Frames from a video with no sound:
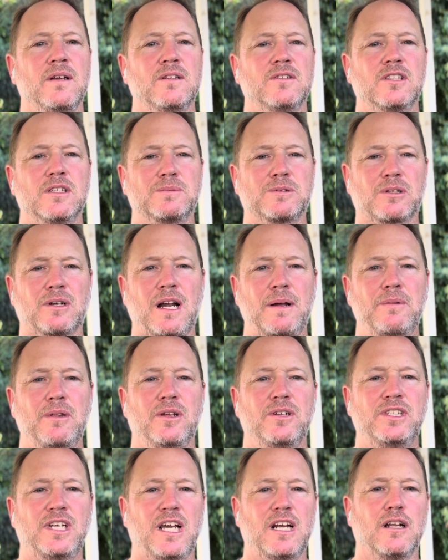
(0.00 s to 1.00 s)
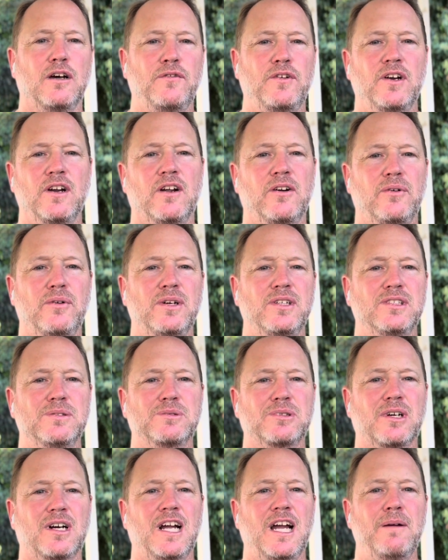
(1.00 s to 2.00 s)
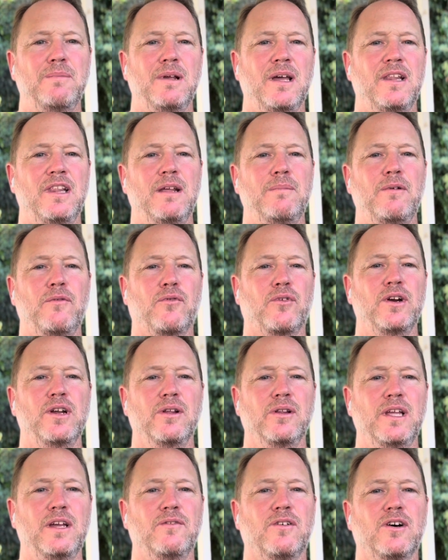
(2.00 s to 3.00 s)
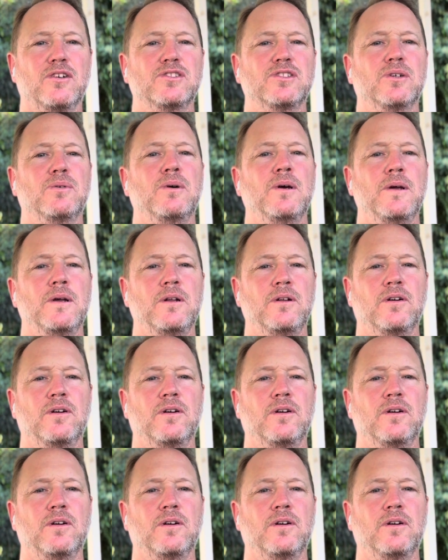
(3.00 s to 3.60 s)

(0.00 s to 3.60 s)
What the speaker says: subscribe to the channel if you're not already subscribed, and then before you leave also,